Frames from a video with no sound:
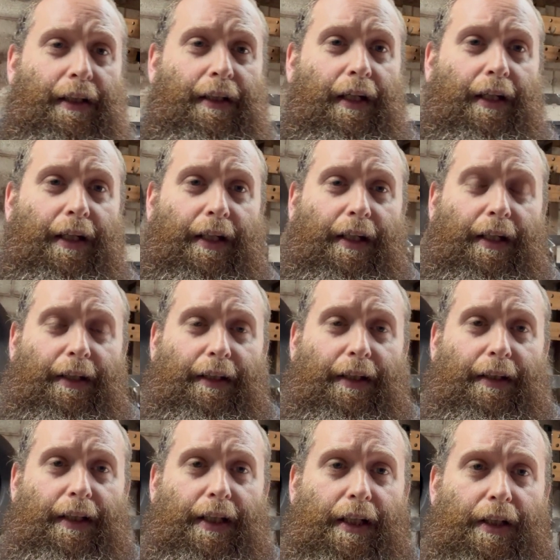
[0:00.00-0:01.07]
that
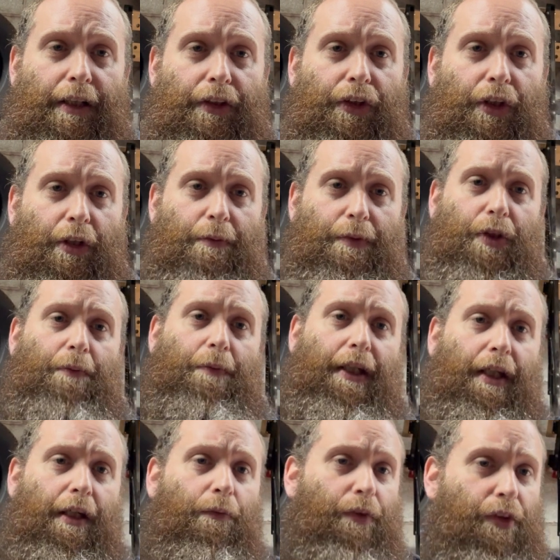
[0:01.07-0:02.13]
the shock absorber
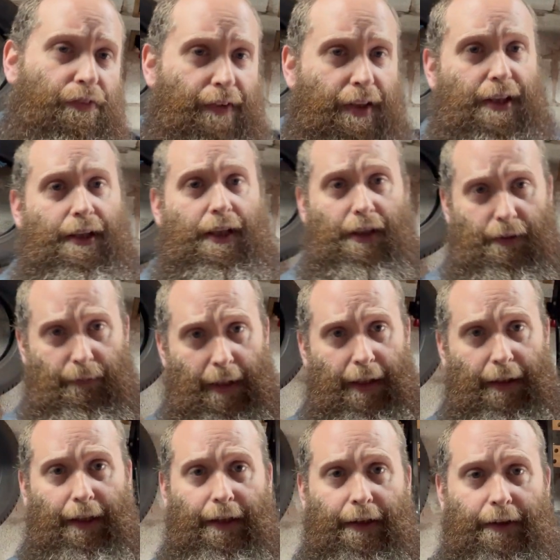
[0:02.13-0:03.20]
kit was fitted incorrectly.